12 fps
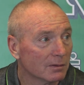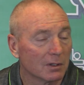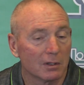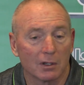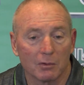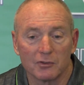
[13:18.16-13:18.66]

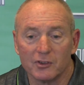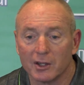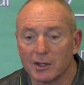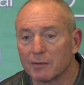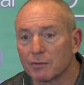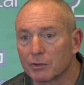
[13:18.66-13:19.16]
And uh, we've
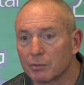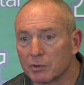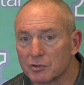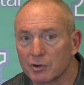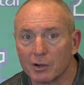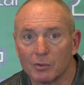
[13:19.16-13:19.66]
done that for three
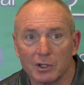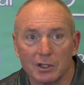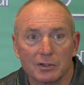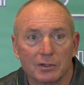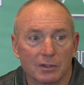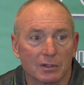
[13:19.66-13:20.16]
straight
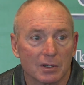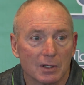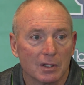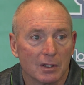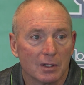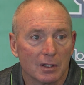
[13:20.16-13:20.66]
weeks, and
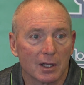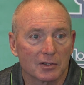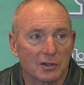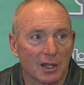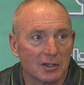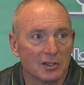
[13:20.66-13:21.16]

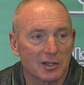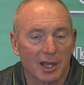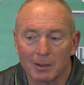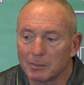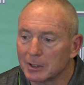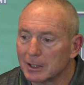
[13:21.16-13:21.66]
that, that needs to
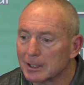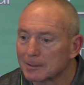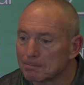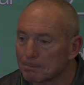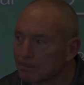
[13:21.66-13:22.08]
happen again.